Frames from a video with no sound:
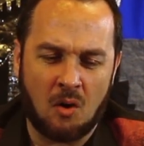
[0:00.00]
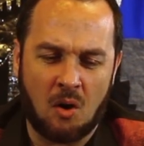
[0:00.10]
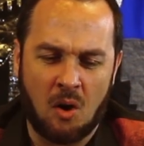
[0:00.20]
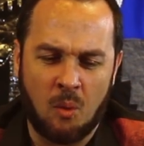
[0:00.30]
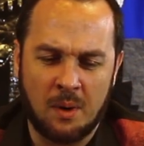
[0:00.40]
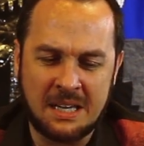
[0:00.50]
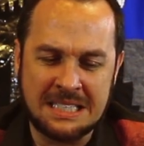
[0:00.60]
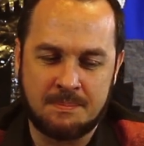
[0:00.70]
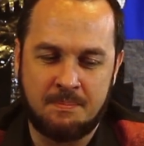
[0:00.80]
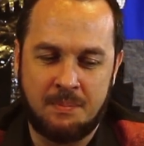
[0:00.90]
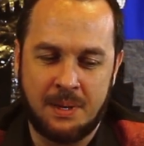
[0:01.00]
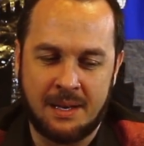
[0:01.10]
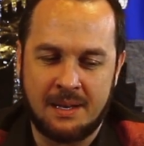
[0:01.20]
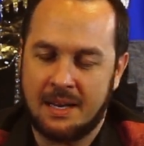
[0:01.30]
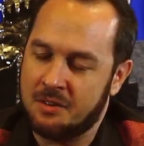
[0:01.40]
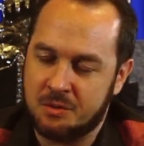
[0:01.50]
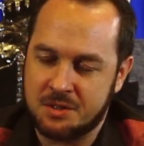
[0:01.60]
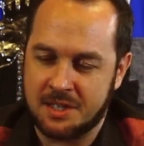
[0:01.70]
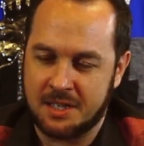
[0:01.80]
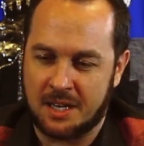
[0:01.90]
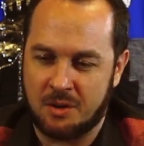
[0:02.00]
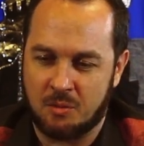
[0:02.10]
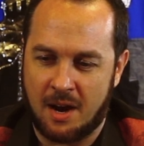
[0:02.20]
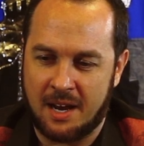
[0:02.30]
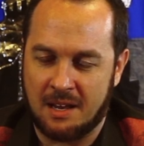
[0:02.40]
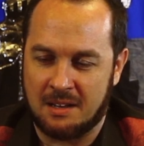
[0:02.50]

always been interested in writing.